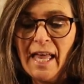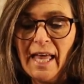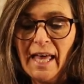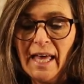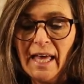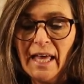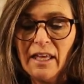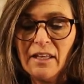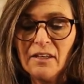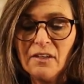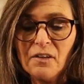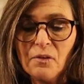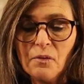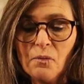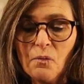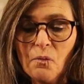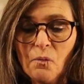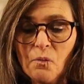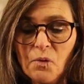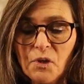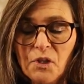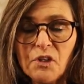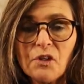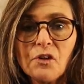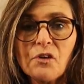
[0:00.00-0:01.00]
And
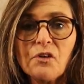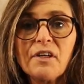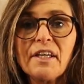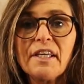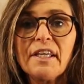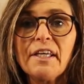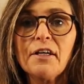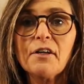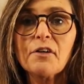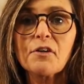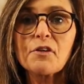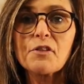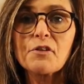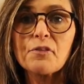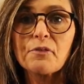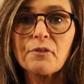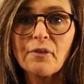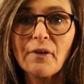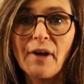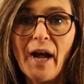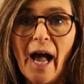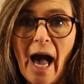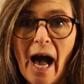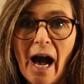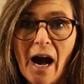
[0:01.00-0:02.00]
you'll hear
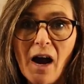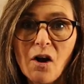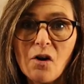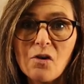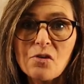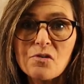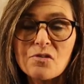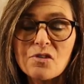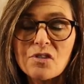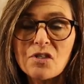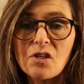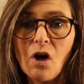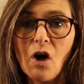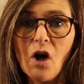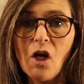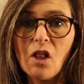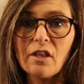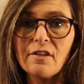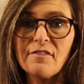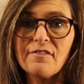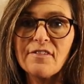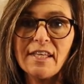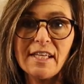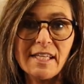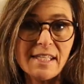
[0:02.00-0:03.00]
throughout
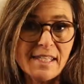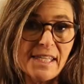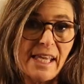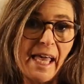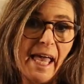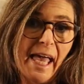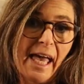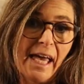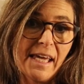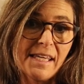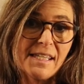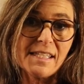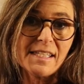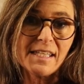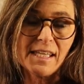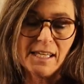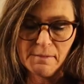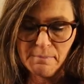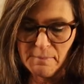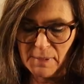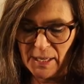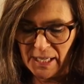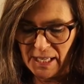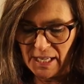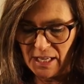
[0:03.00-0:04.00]
all of this and
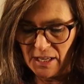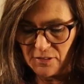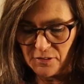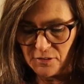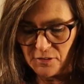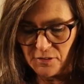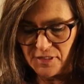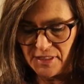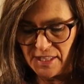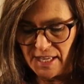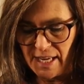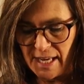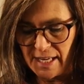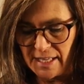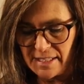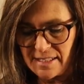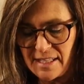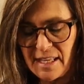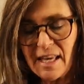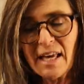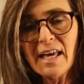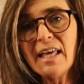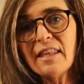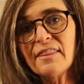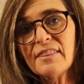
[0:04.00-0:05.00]
in many other
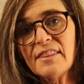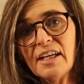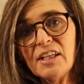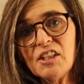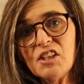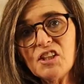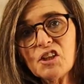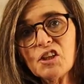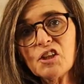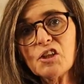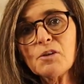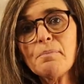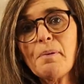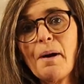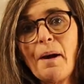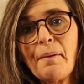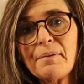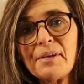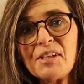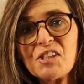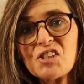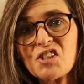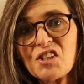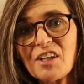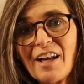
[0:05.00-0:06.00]
things that your
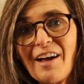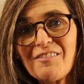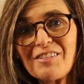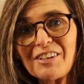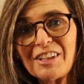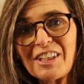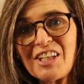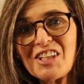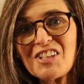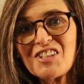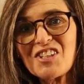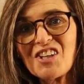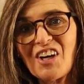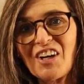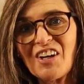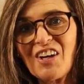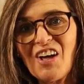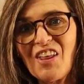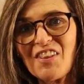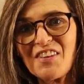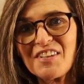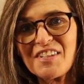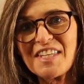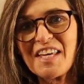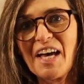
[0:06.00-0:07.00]
puppy should have a leash on
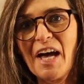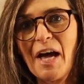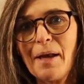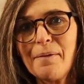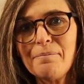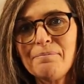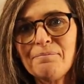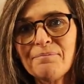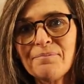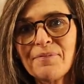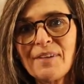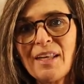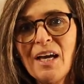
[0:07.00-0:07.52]
all the time.